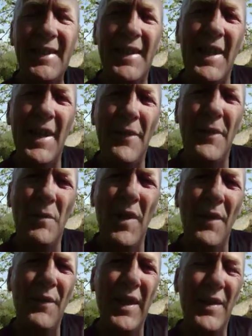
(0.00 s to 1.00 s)
to the health and
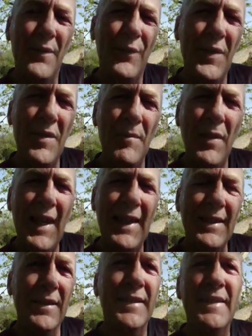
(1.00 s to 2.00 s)
welfare of vulnerable
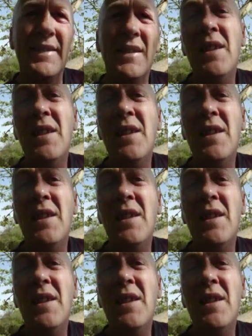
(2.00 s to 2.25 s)
adults.